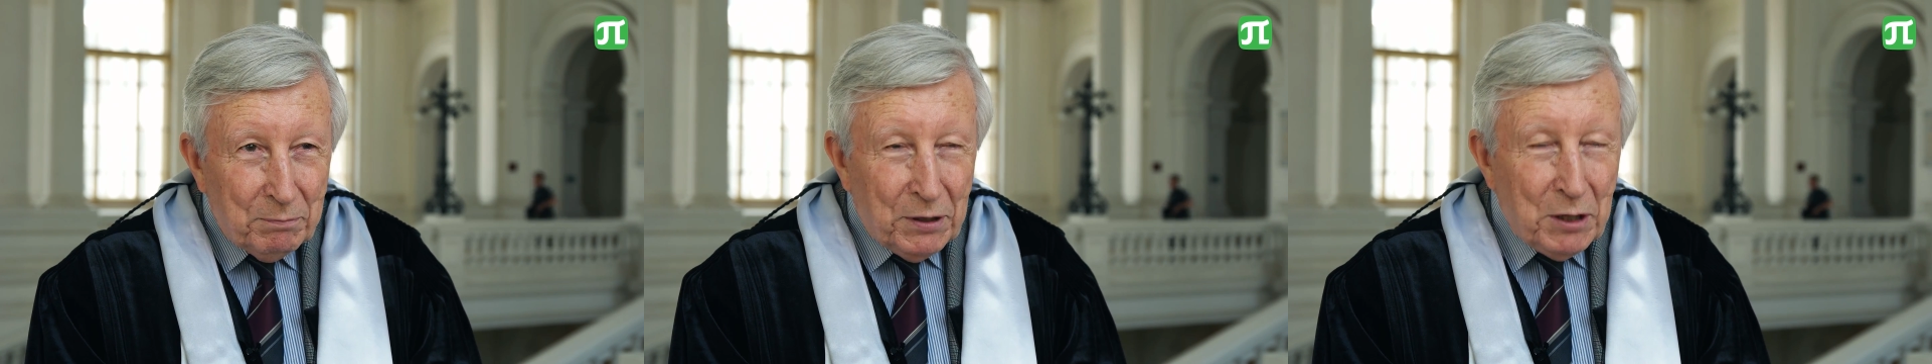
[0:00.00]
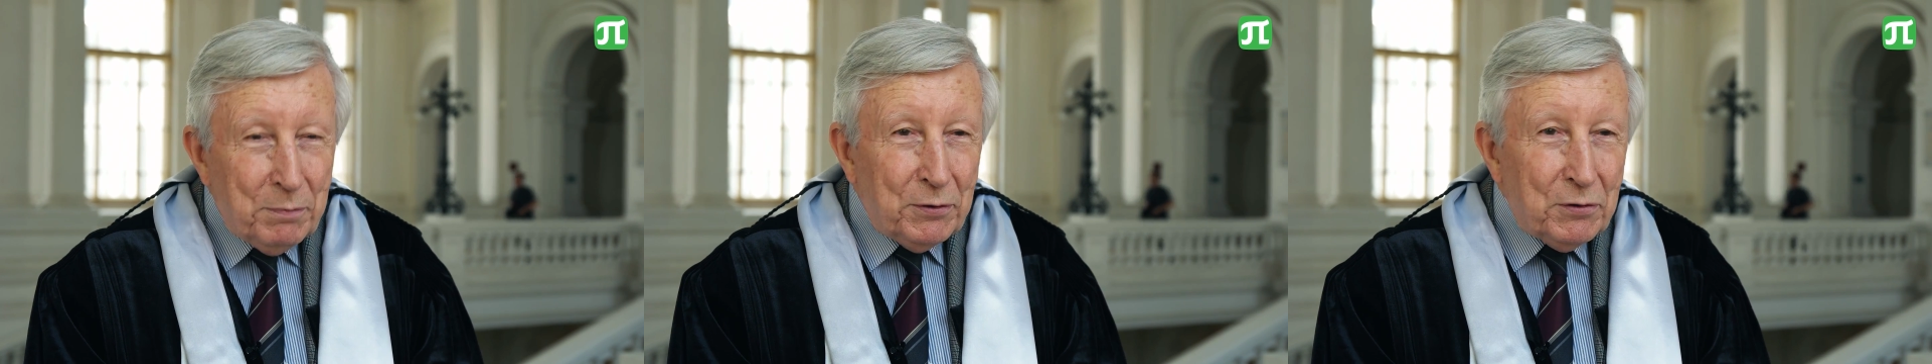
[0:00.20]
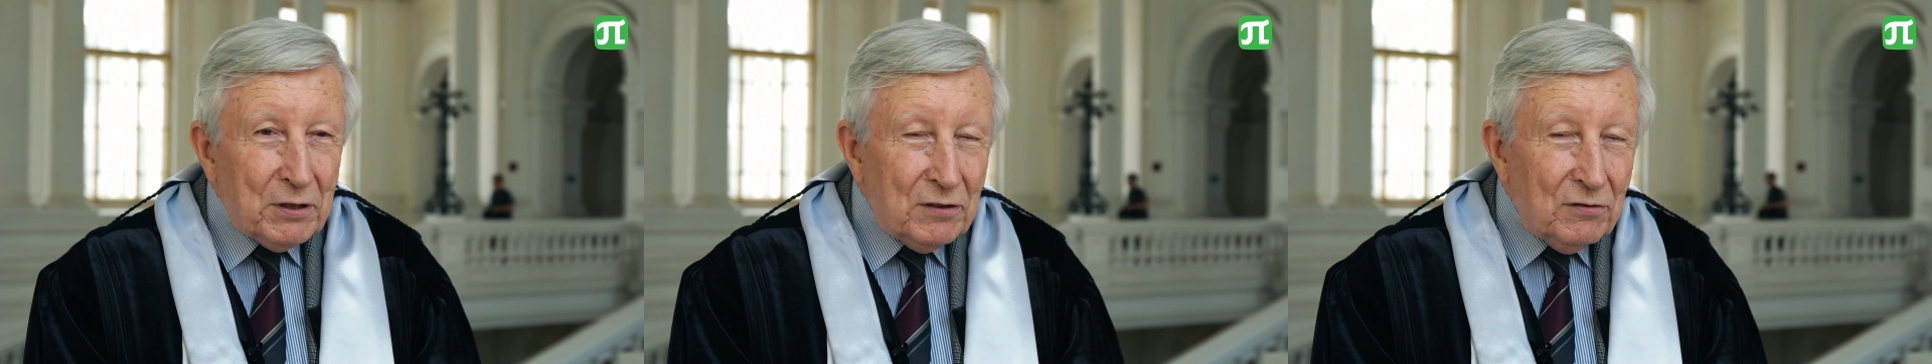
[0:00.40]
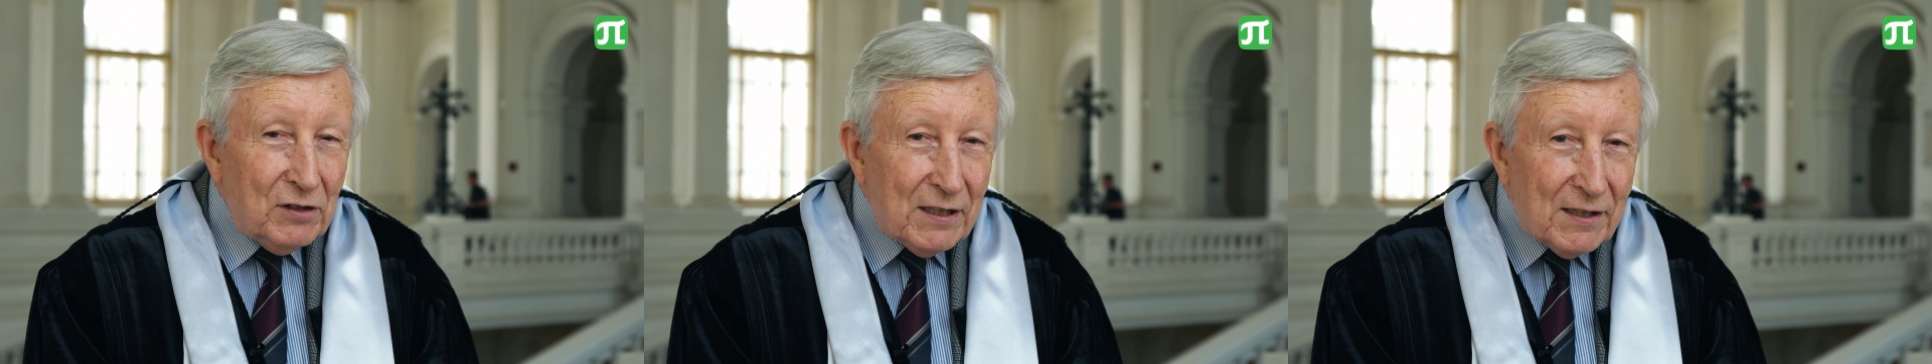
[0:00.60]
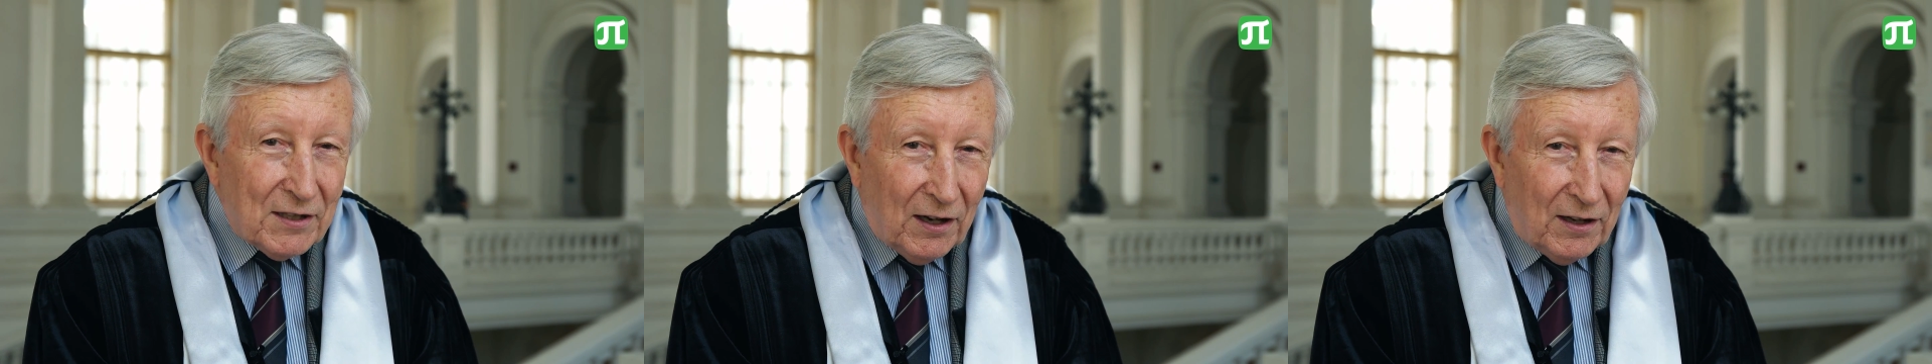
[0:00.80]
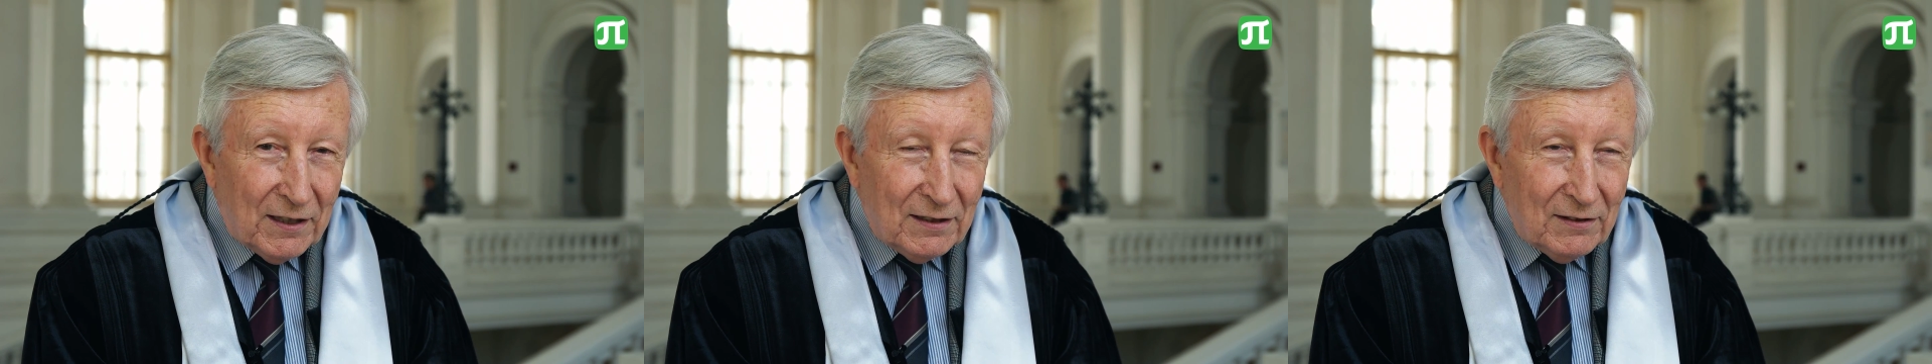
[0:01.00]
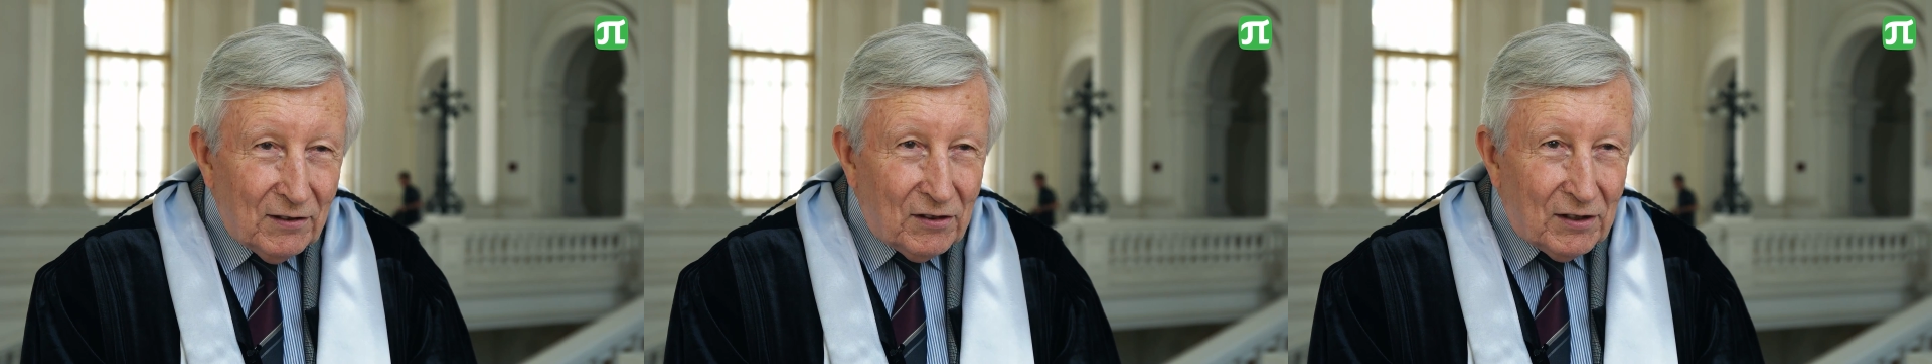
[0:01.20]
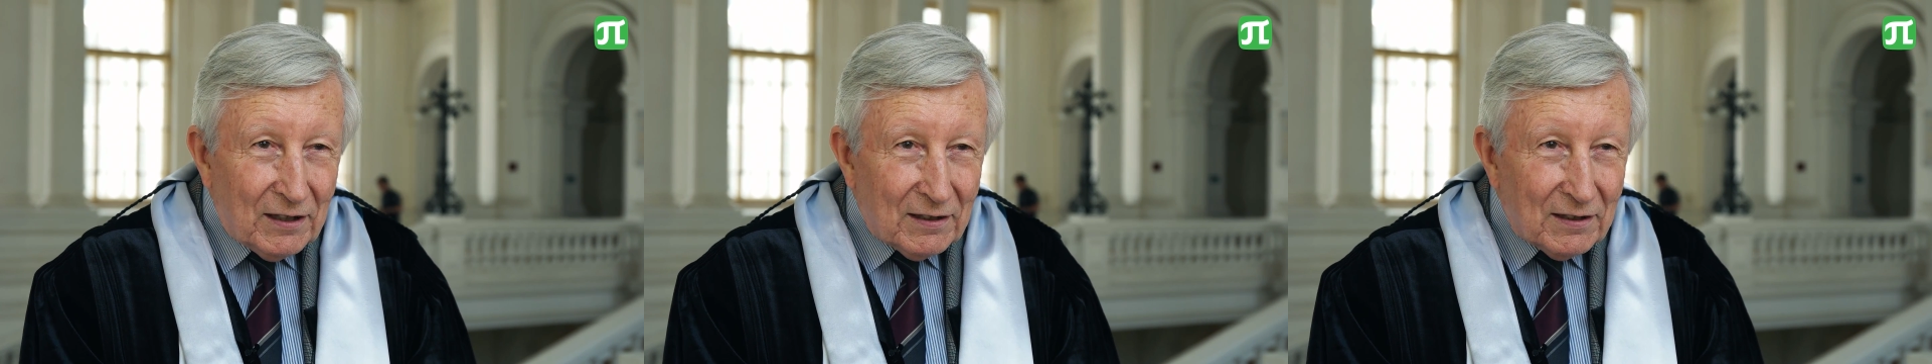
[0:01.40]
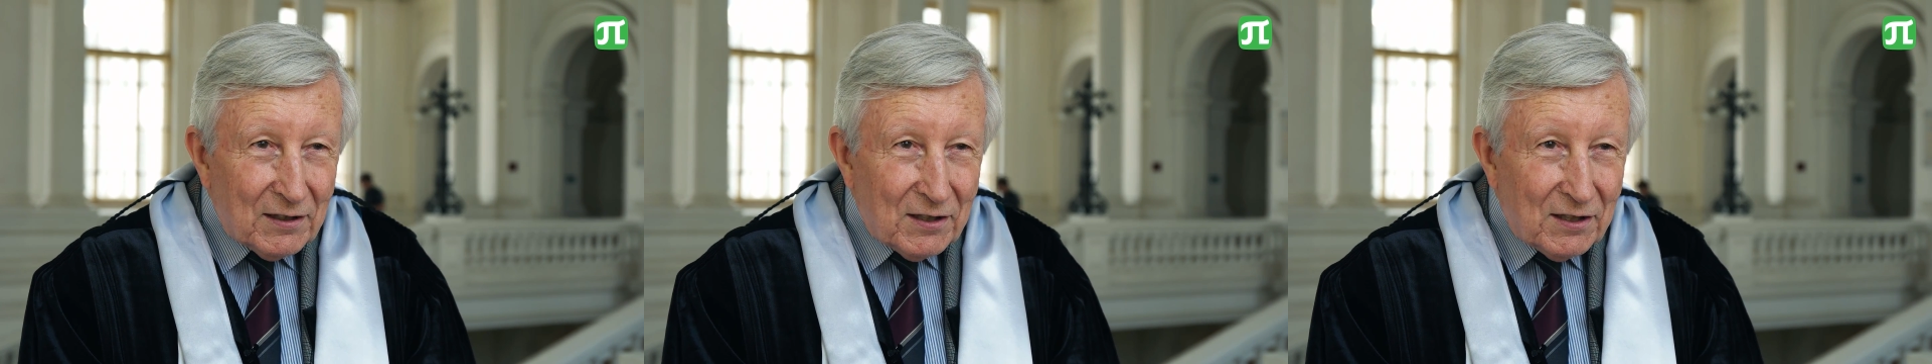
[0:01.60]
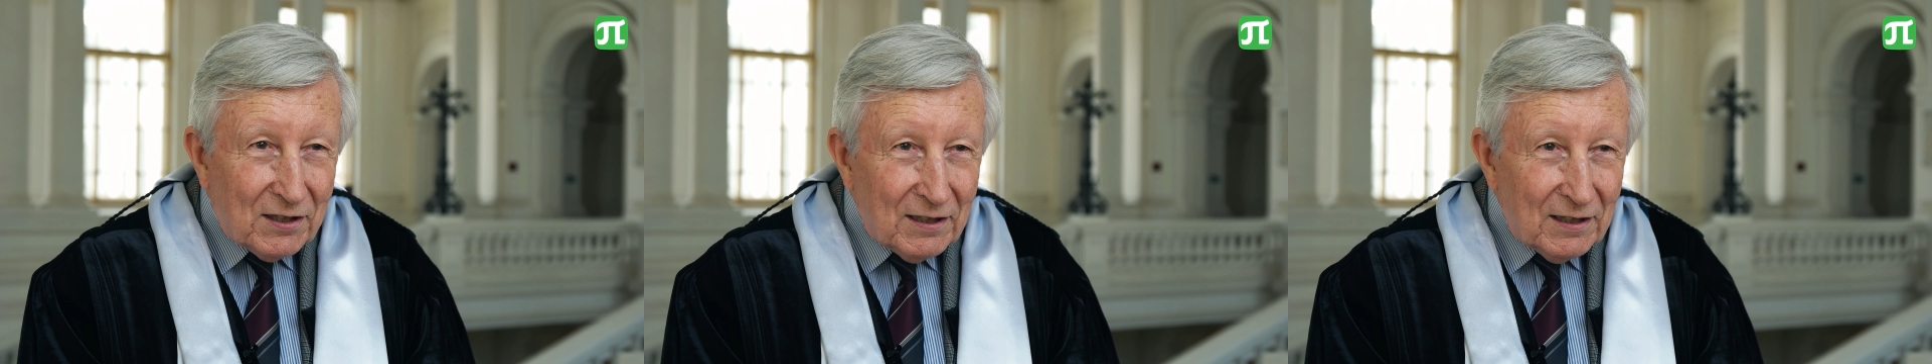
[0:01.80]
People can design
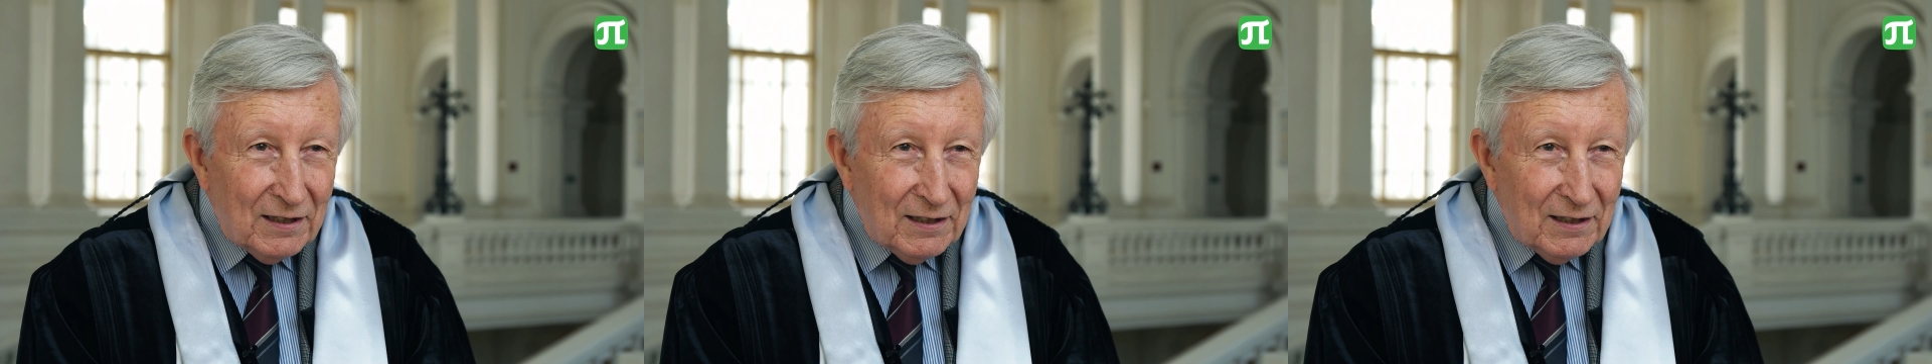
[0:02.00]
things,